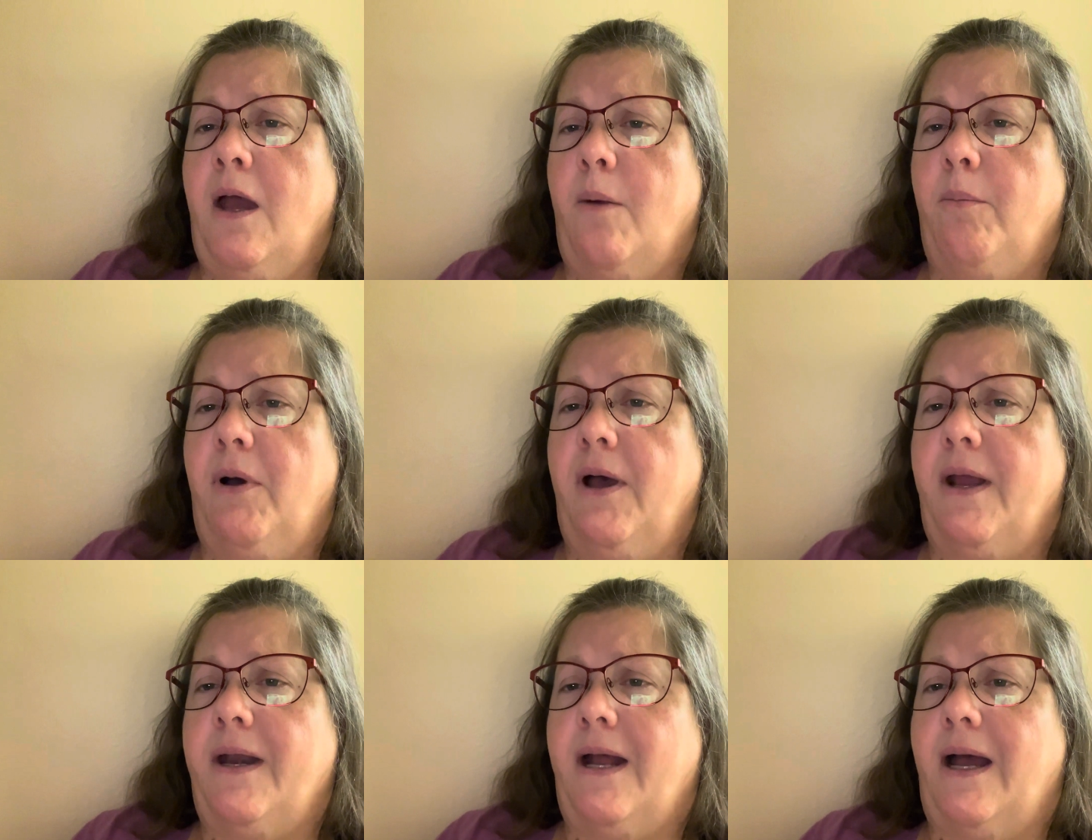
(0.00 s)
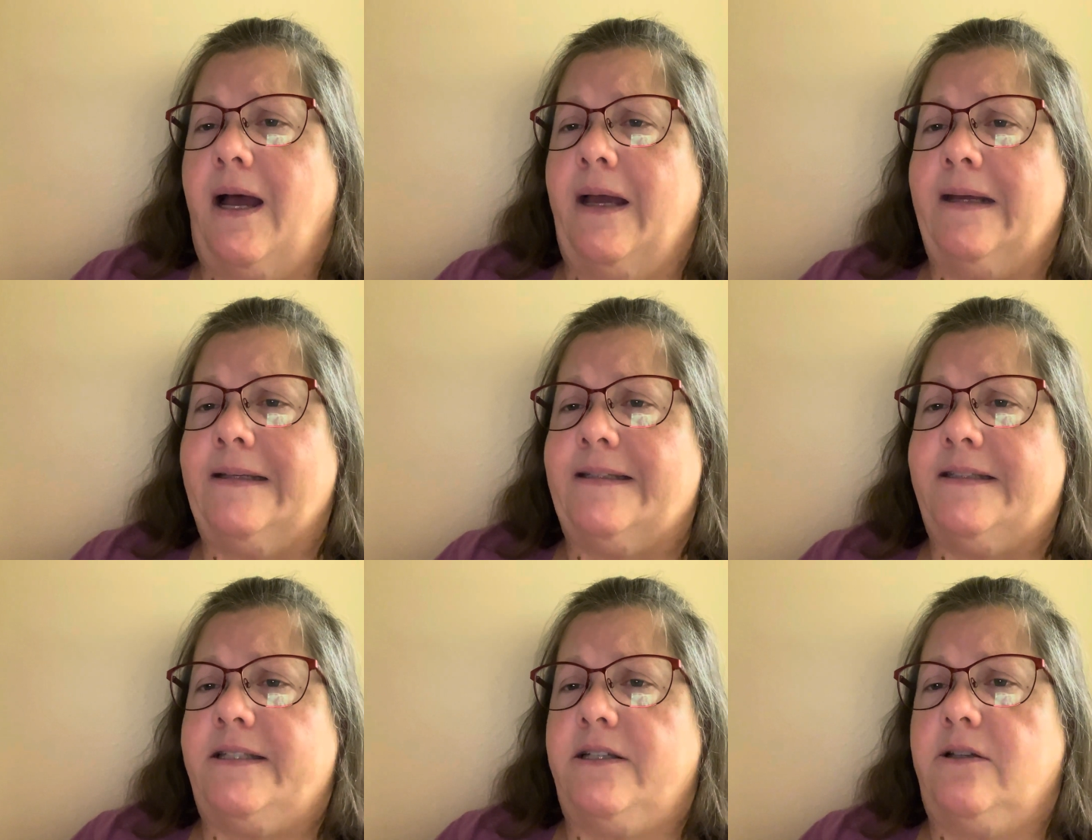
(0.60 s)
But I
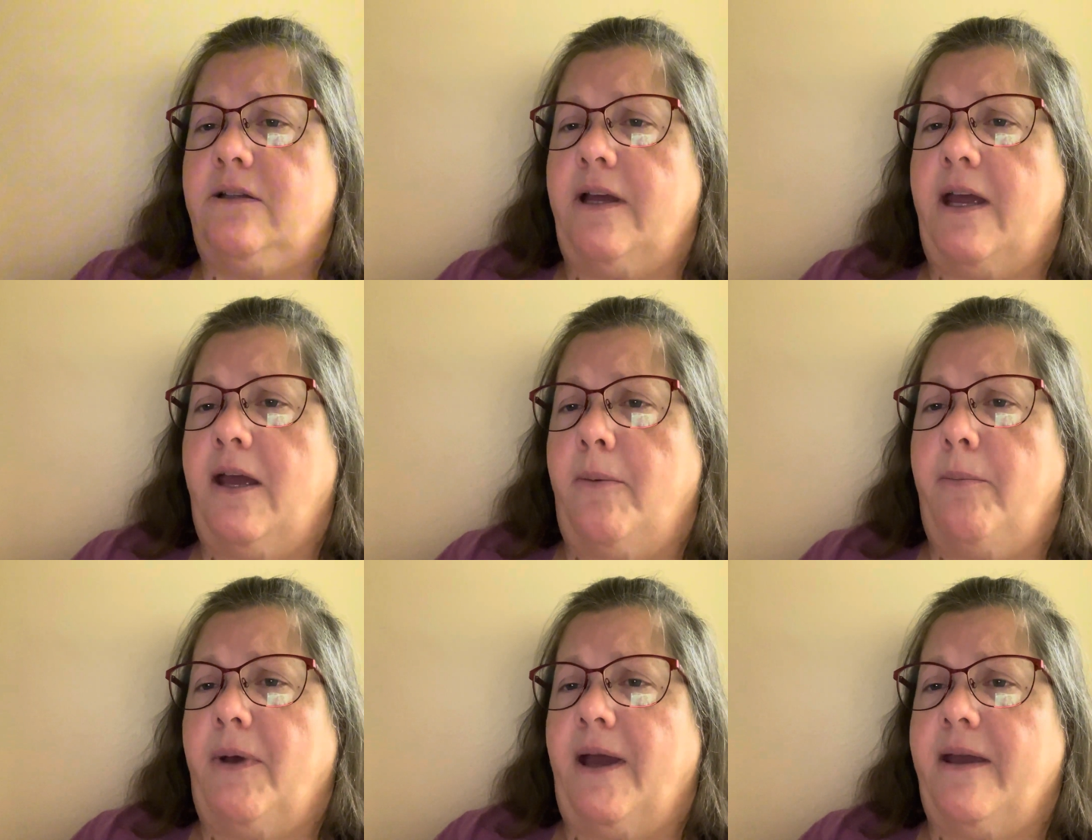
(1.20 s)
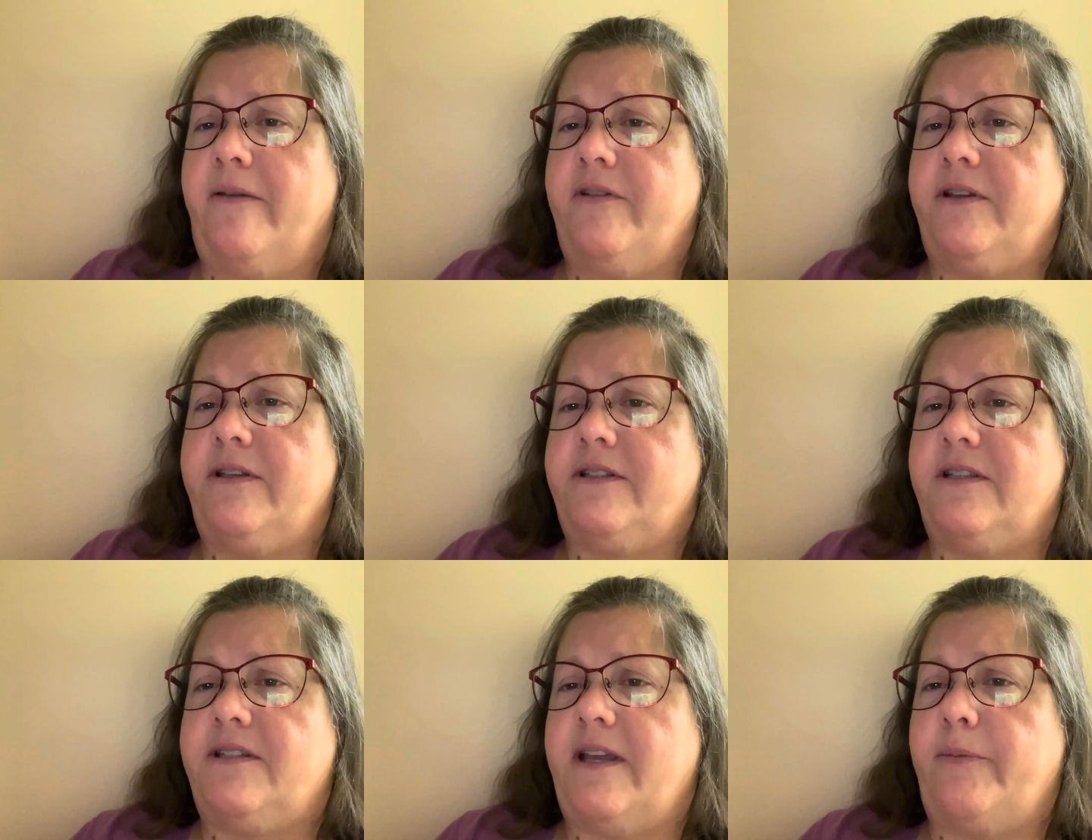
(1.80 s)
still am, I haven't
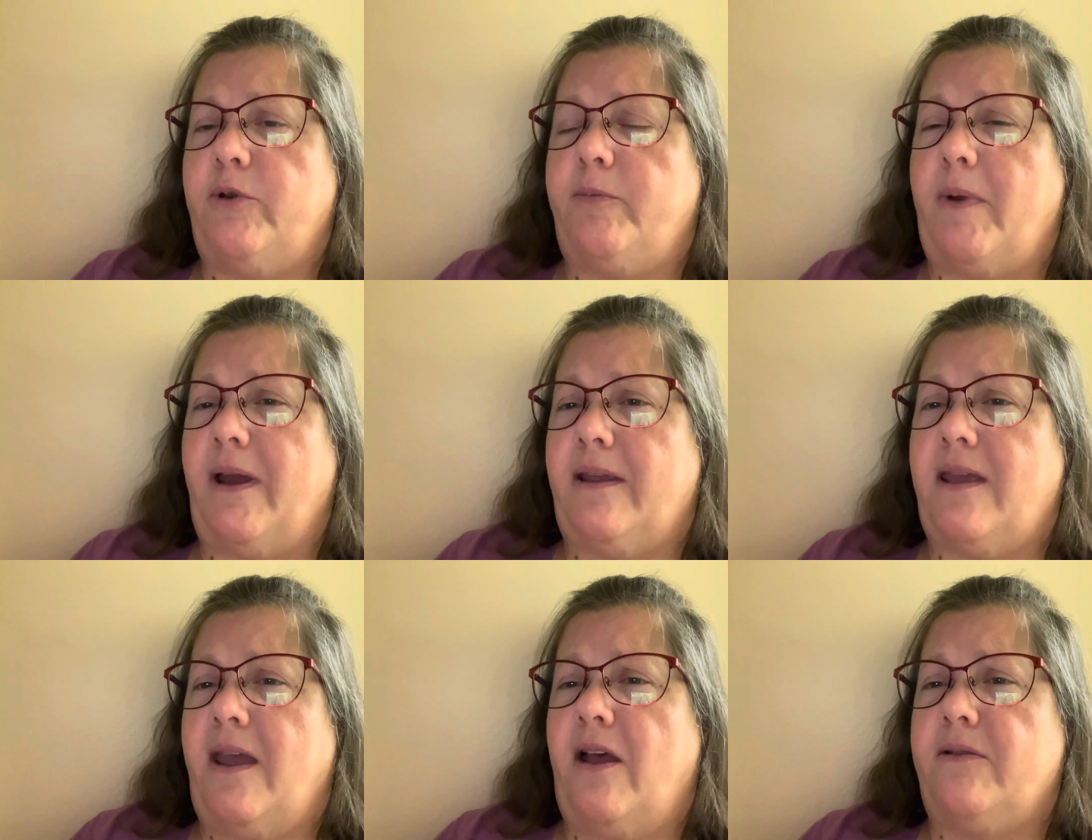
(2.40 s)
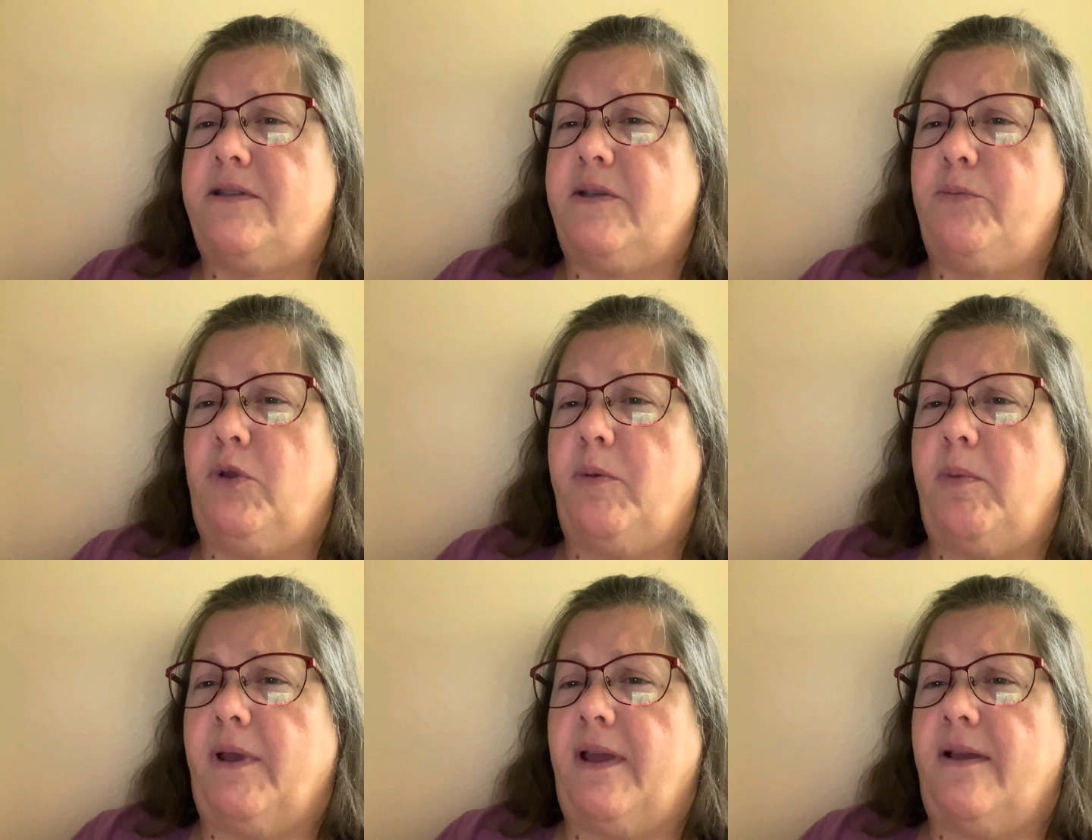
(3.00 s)
disabled my account simply
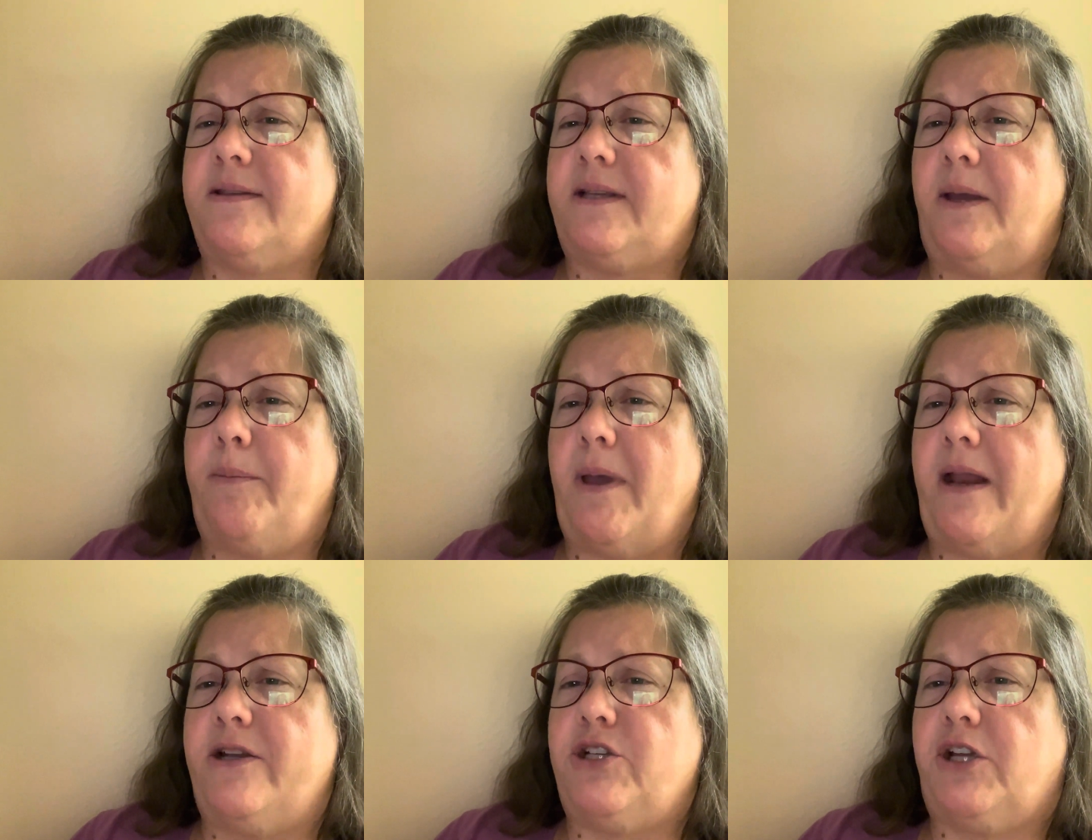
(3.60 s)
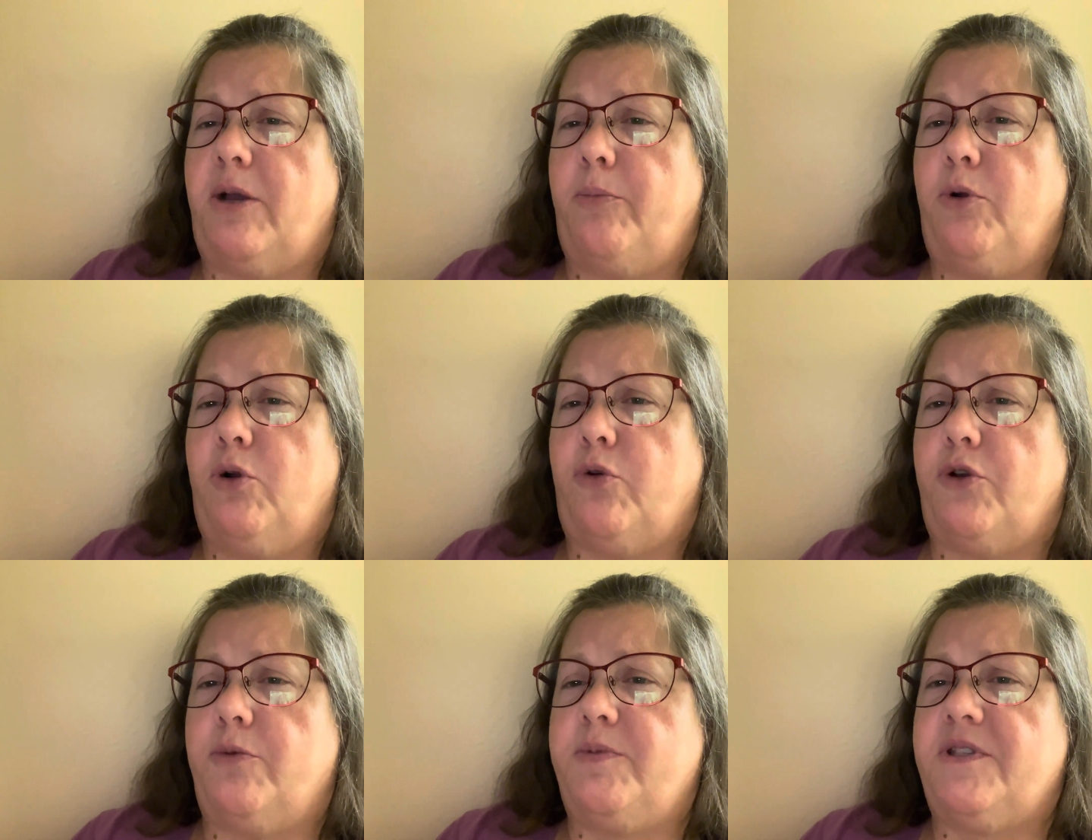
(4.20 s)
because I manage a couple
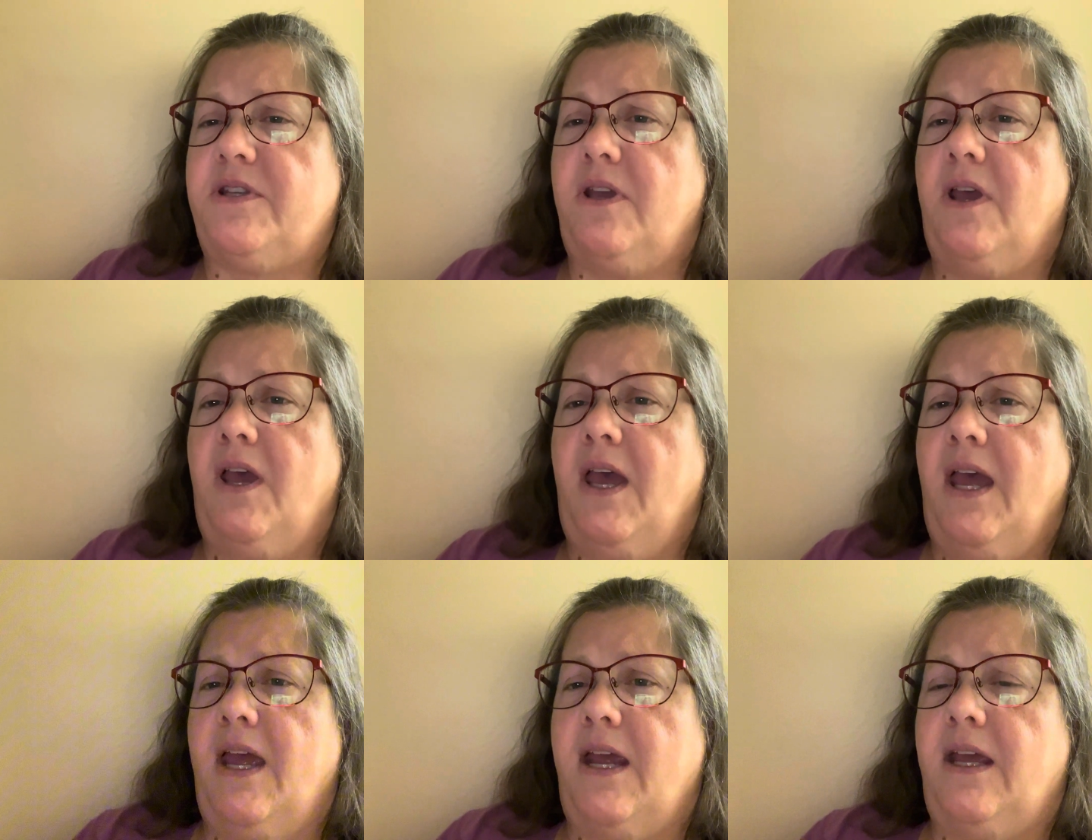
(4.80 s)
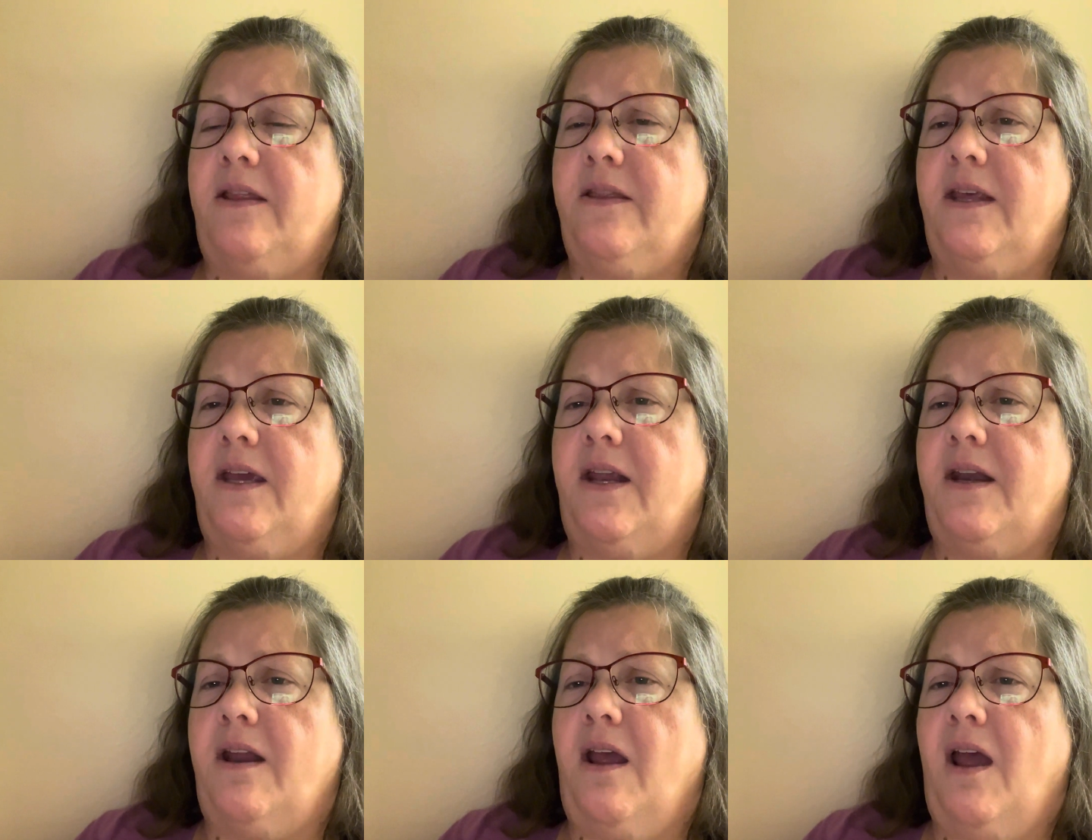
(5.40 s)
groups and
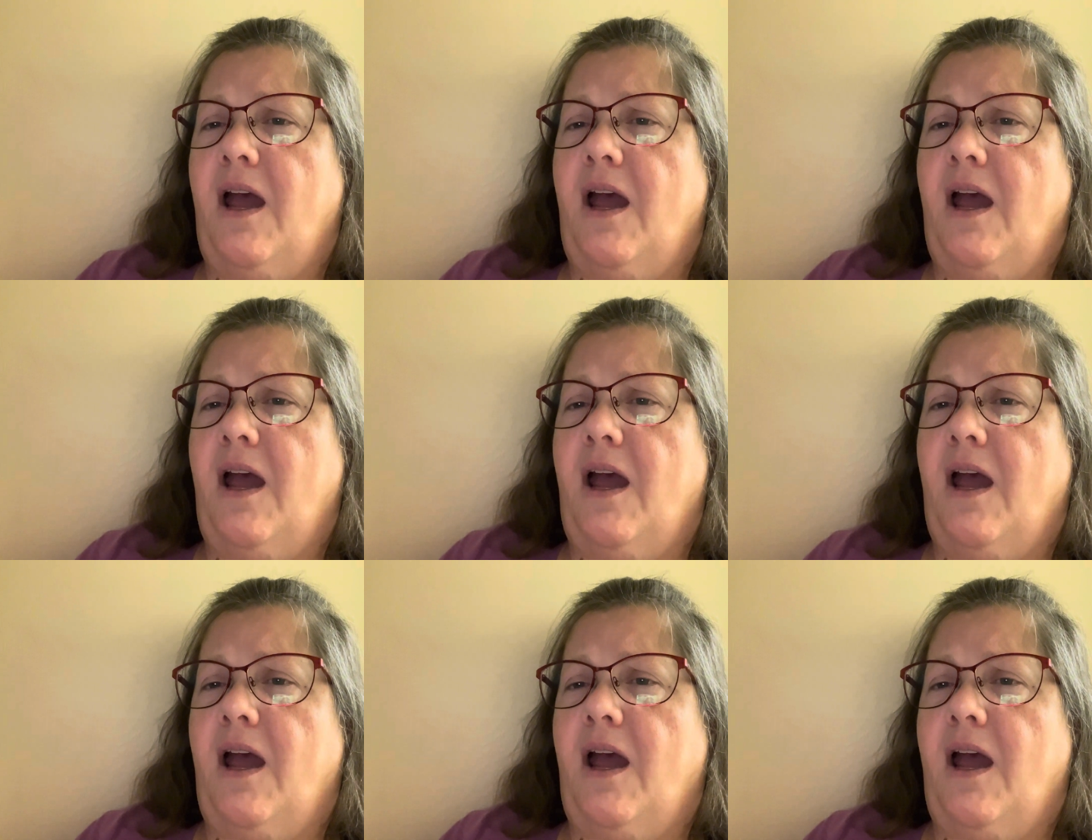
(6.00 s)
then